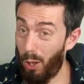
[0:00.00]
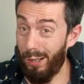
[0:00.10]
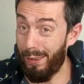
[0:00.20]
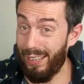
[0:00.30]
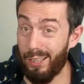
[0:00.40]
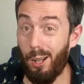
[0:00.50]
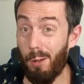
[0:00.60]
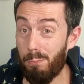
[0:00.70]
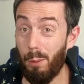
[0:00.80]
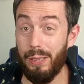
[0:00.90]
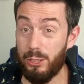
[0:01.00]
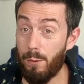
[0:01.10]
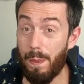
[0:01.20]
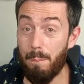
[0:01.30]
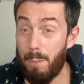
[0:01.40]
I think are probably
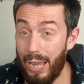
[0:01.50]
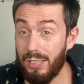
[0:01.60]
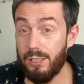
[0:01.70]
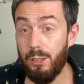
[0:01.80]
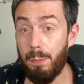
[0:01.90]
two of the best